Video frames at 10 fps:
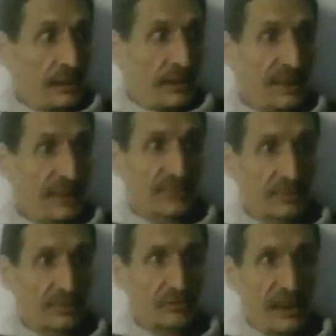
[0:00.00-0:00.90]

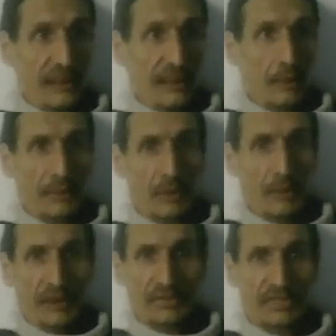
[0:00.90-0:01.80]
isn't really what we want
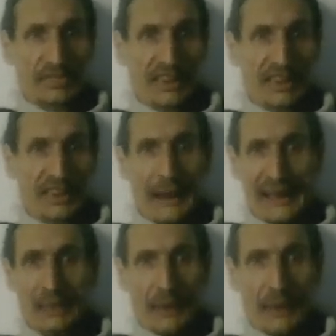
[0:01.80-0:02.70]
to think about
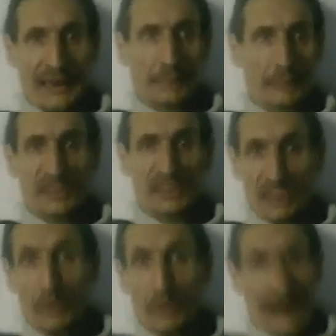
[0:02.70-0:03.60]
anyway, but we
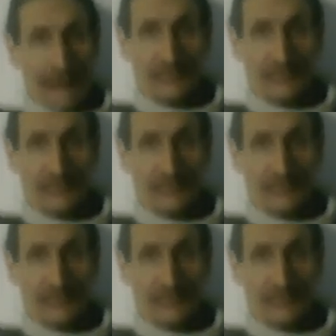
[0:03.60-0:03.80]
do have.